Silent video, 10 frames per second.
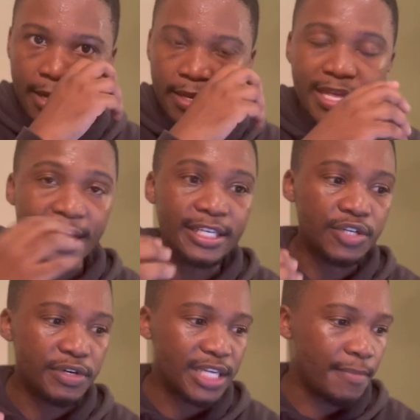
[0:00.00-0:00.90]
That is
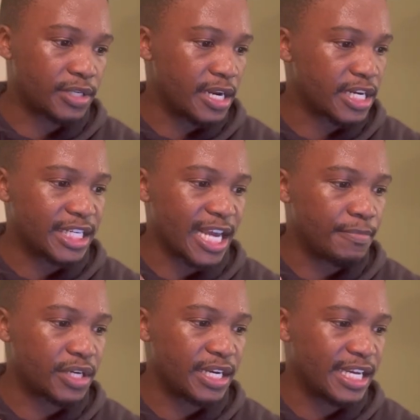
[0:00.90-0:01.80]
redemption.
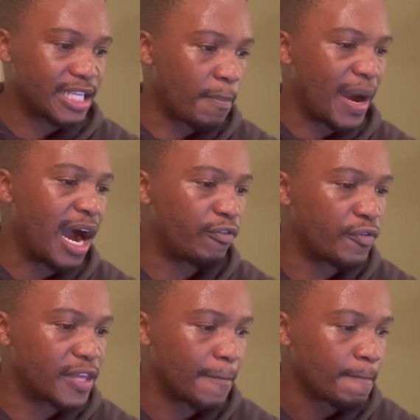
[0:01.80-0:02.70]
Redemption is a powerful
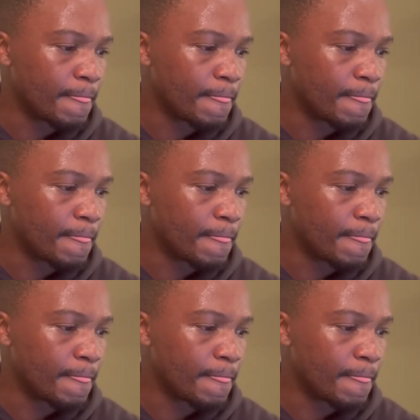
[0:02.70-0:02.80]
thing.